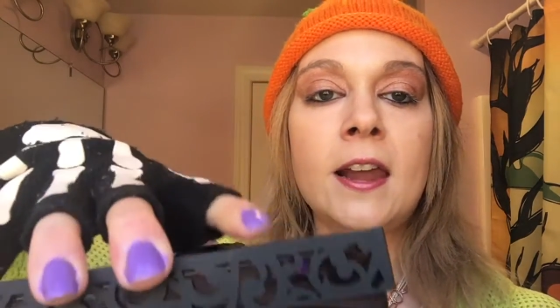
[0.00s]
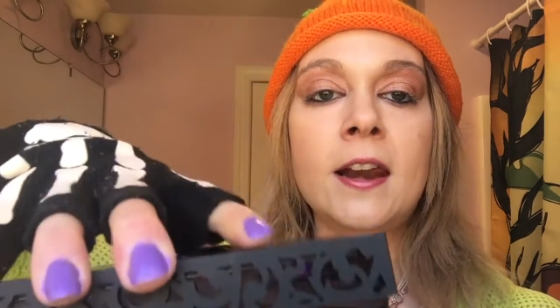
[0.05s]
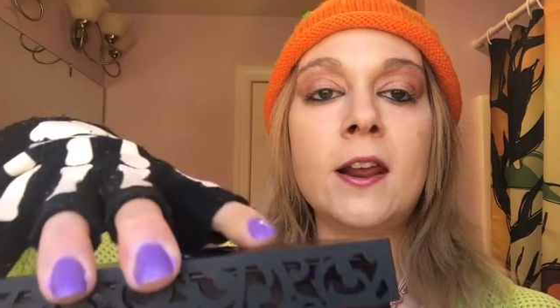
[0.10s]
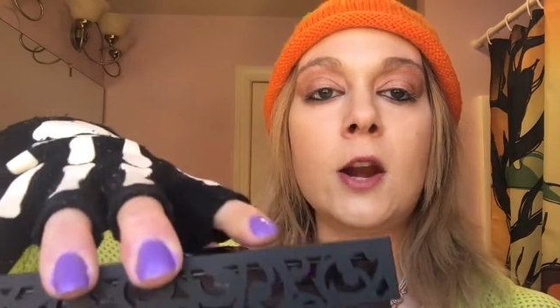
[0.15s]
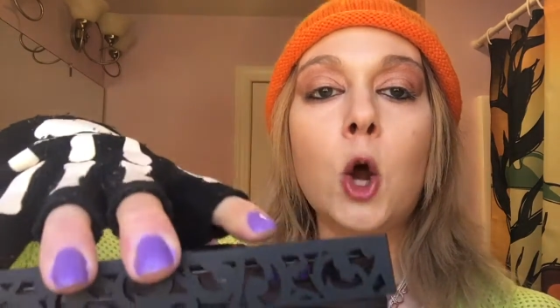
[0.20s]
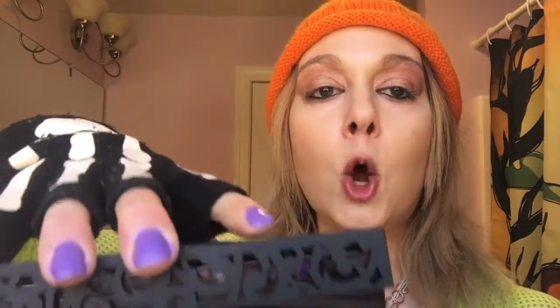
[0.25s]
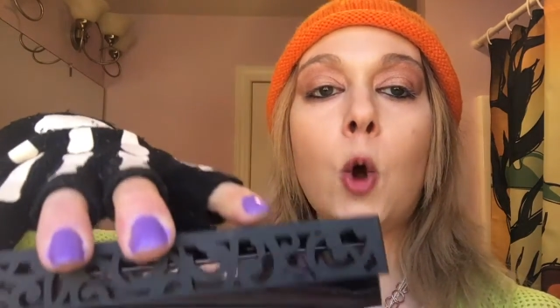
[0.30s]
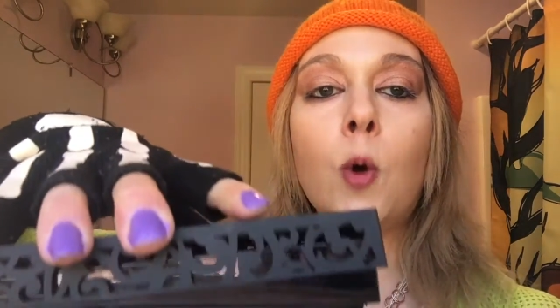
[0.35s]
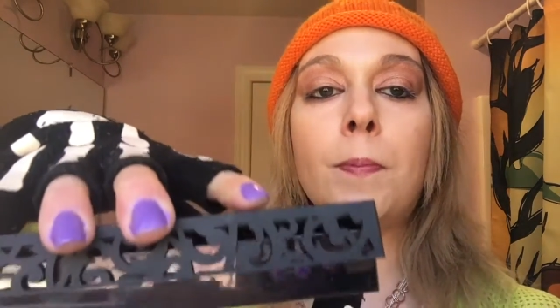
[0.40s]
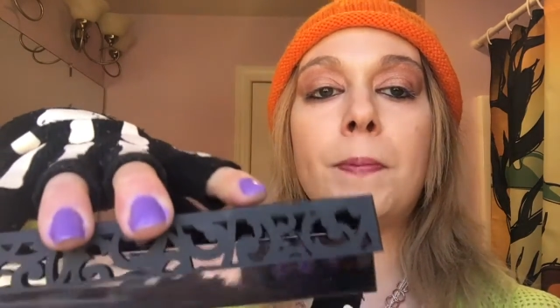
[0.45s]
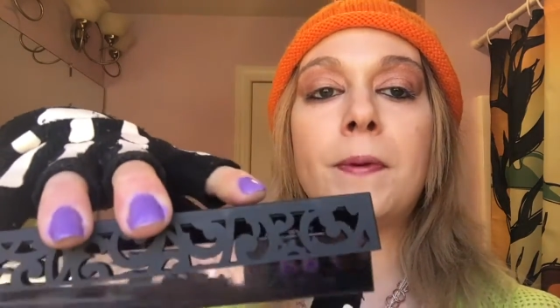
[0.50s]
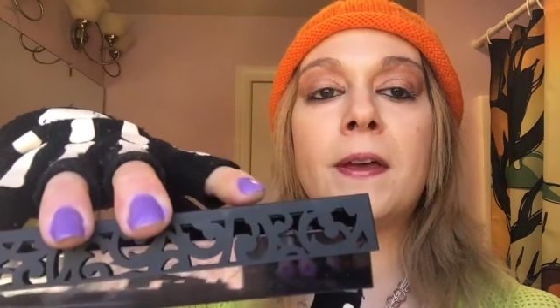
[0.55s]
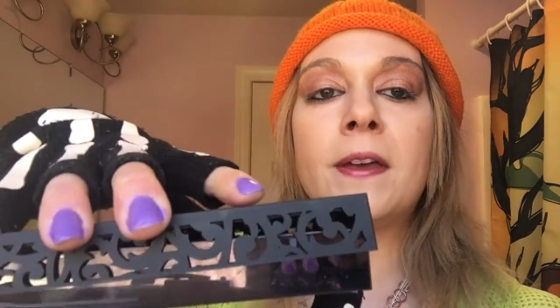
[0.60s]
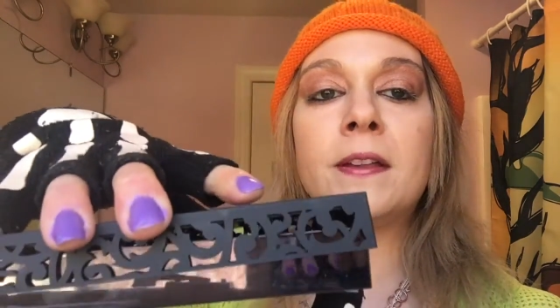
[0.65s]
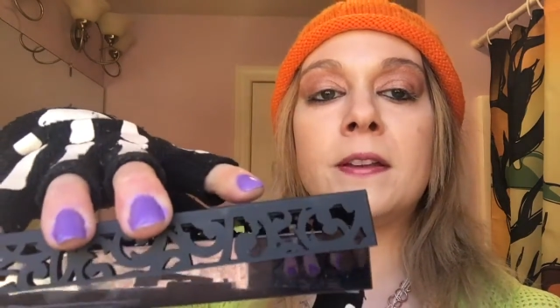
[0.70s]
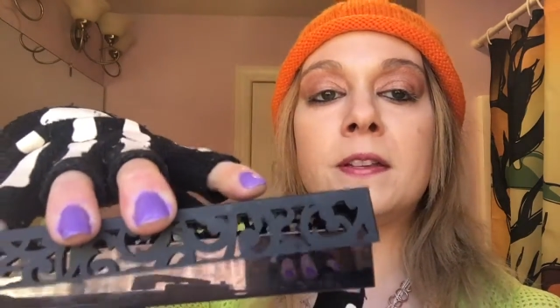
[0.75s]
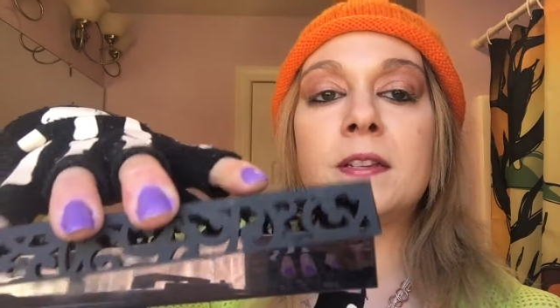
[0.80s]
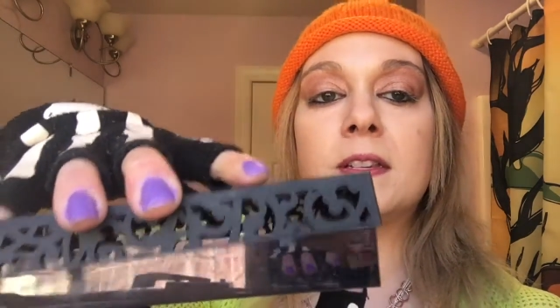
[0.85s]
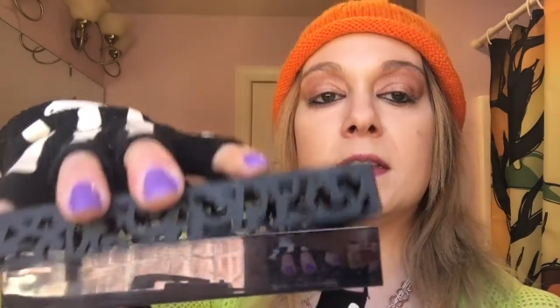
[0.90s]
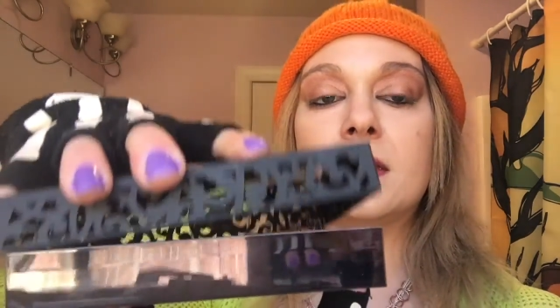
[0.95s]
it
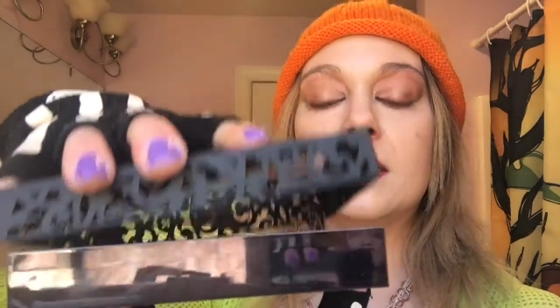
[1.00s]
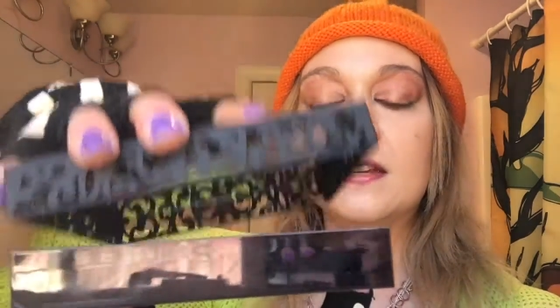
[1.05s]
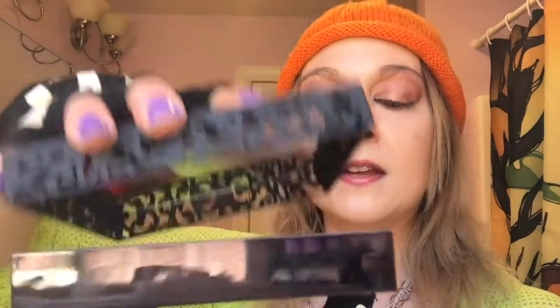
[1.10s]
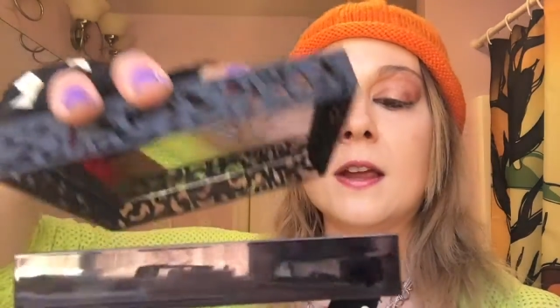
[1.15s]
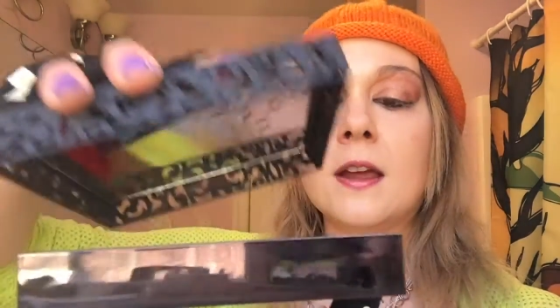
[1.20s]
opens